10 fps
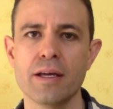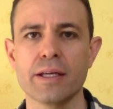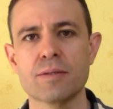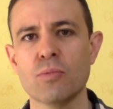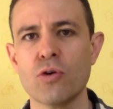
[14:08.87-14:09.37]

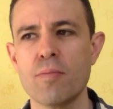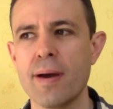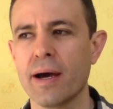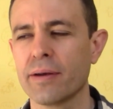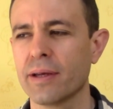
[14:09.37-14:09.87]
It's more
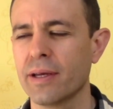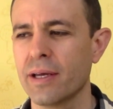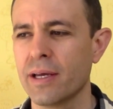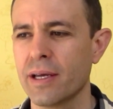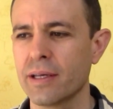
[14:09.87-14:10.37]
about
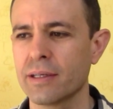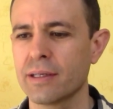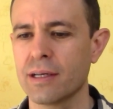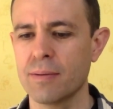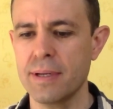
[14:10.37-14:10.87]

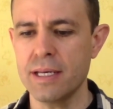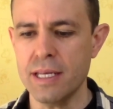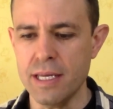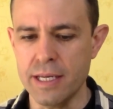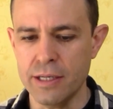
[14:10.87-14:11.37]

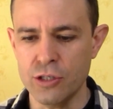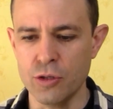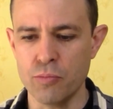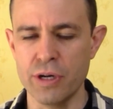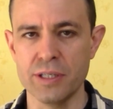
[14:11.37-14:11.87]
coming into
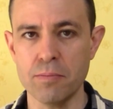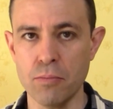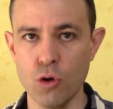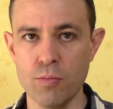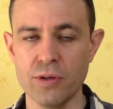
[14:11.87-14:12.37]
the present
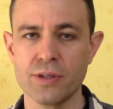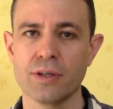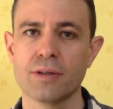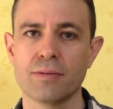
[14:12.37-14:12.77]
moment.